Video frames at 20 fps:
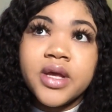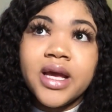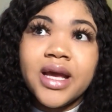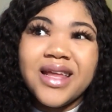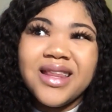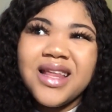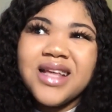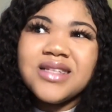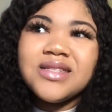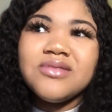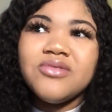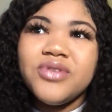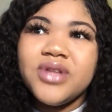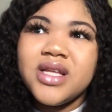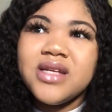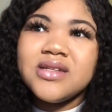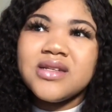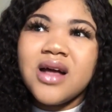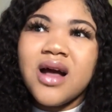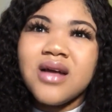And that's really
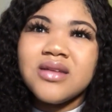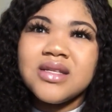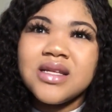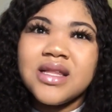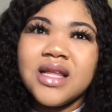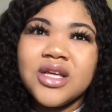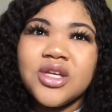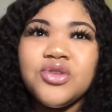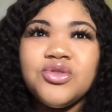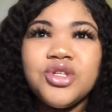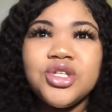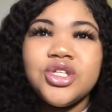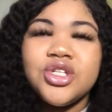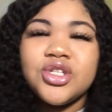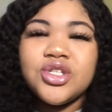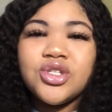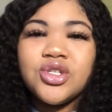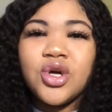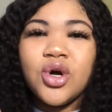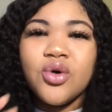toxic. Like, you should
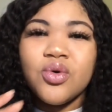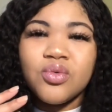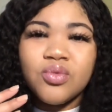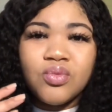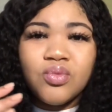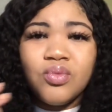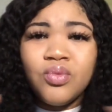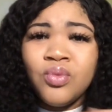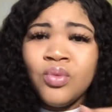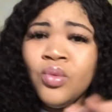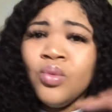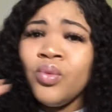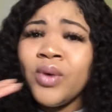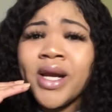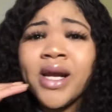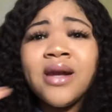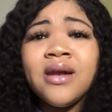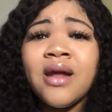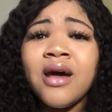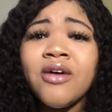just know when
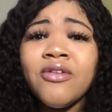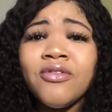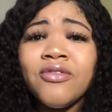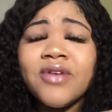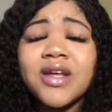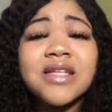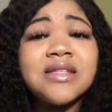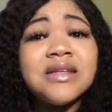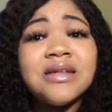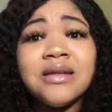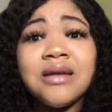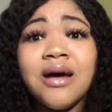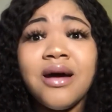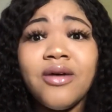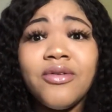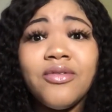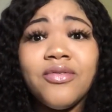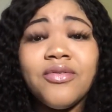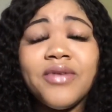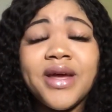enough is
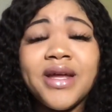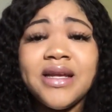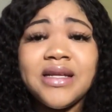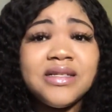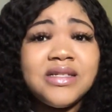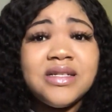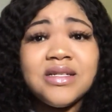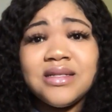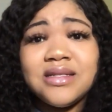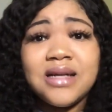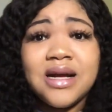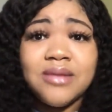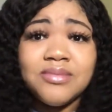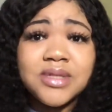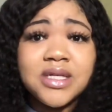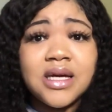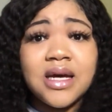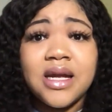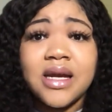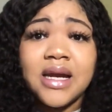enough and it's just time to
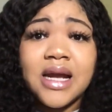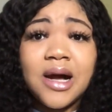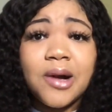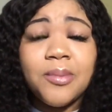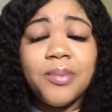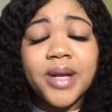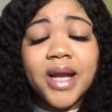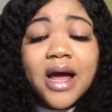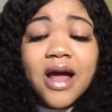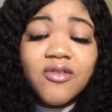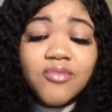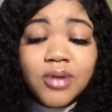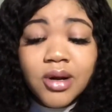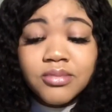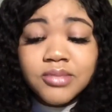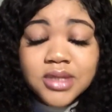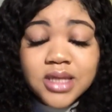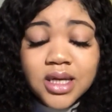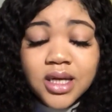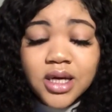cut it out. But I have
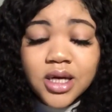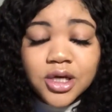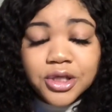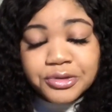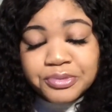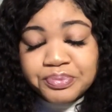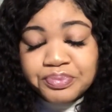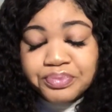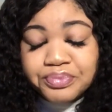problems letting go.